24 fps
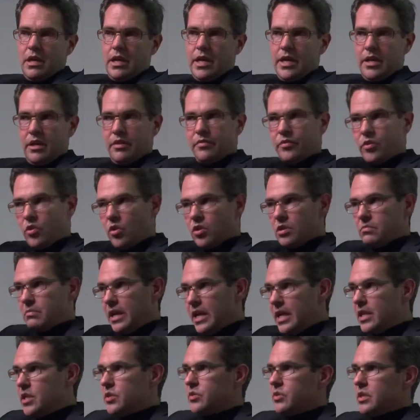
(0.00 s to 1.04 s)
And of course my
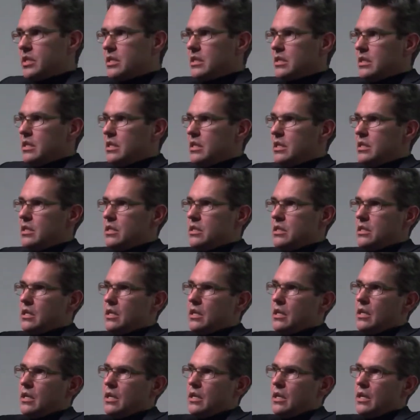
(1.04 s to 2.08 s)
interest is,
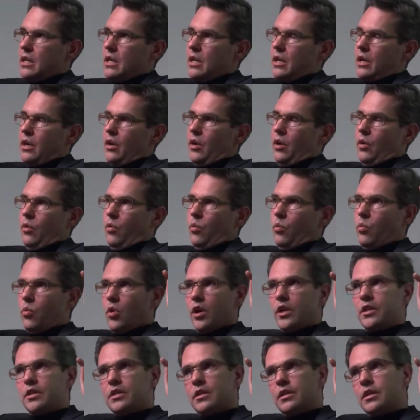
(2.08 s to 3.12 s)

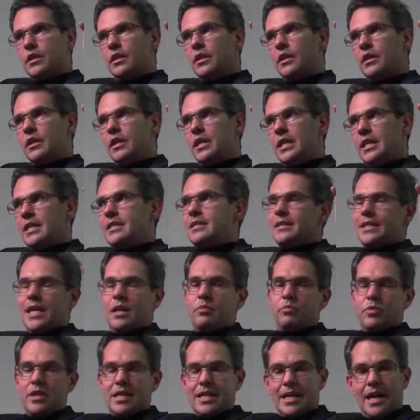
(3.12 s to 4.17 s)
what is it
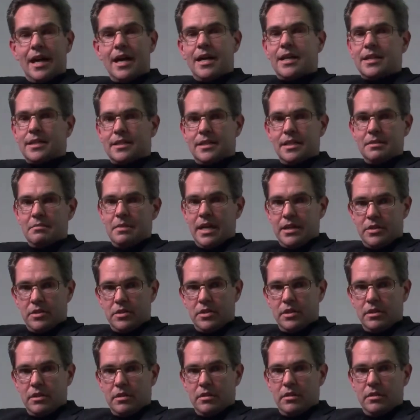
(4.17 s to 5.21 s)
that we can't
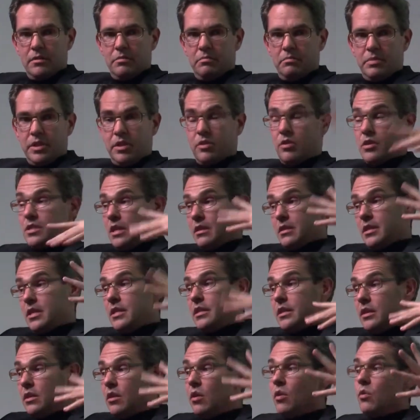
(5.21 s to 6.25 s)
imagine? Because I think
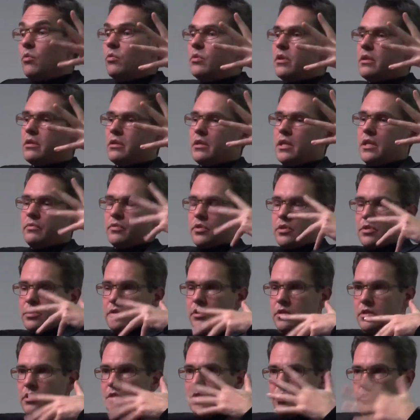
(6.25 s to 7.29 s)
the only thing for
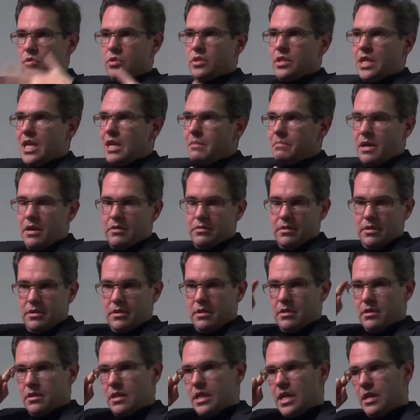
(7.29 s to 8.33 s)
certain to say about
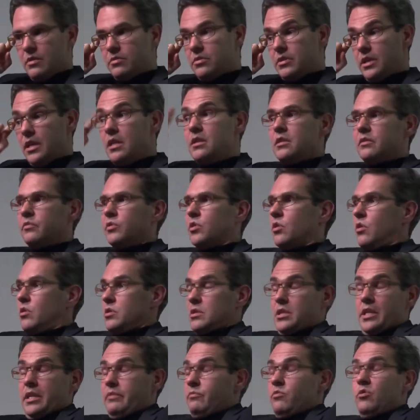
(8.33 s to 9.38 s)
this encounter is of course
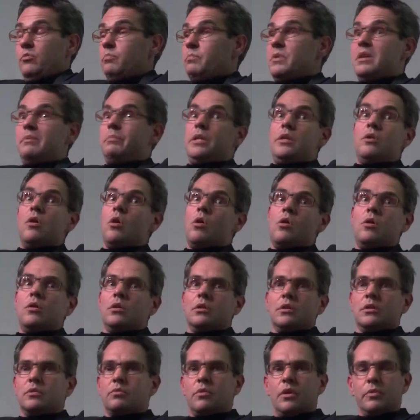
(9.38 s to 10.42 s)
that it would be
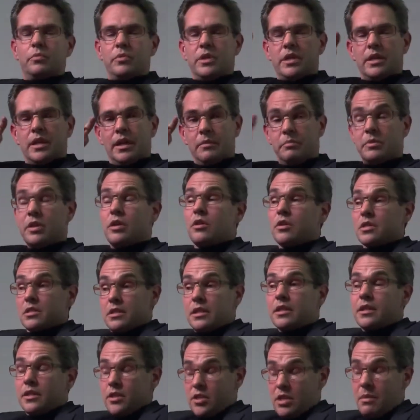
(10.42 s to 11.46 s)
beyond what we can, because
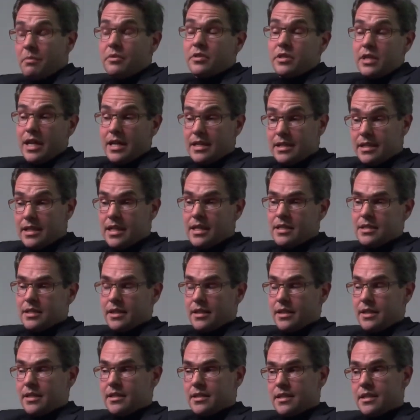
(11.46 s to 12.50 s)
some of the ideas that
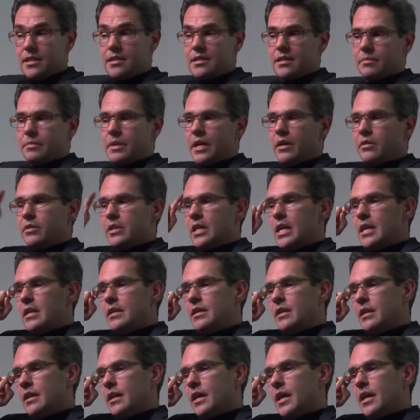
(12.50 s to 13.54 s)
exist about
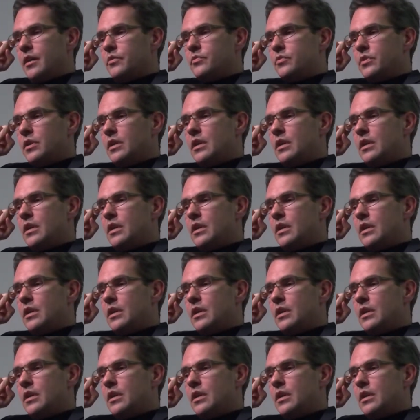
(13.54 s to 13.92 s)
alien life